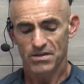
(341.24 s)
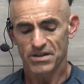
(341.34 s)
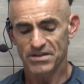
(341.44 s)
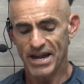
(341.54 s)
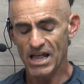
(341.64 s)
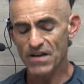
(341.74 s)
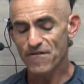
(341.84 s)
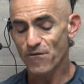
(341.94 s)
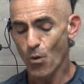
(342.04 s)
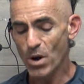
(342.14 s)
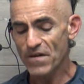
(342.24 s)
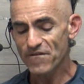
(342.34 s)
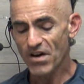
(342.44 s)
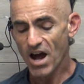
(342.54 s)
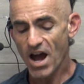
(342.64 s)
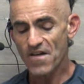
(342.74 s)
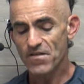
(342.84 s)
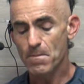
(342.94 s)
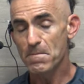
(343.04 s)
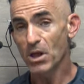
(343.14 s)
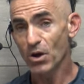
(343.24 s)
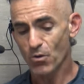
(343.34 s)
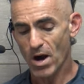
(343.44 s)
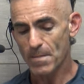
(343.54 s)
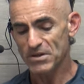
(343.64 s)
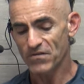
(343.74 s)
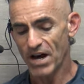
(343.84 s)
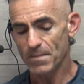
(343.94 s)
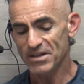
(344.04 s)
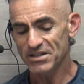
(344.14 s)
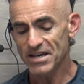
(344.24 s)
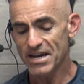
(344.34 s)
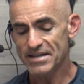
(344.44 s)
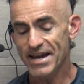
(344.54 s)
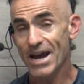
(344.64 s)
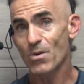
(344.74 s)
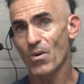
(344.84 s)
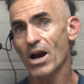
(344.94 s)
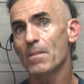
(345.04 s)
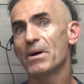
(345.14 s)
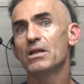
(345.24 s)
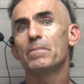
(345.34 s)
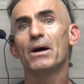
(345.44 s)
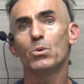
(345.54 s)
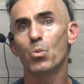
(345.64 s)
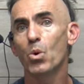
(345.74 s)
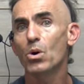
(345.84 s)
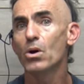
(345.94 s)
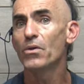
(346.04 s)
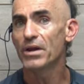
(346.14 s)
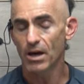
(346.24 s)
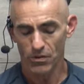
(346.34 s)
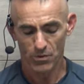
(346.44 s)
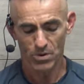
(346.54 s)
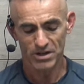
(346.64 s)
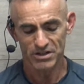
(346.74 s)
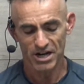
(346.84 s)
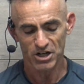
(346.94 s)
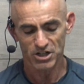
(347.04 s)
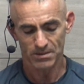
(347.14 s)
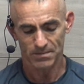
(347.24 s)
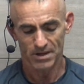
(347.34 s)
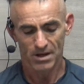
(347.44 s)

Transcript: the daily 45 milligrams of vitamin C intake recommended by the World Health Organization,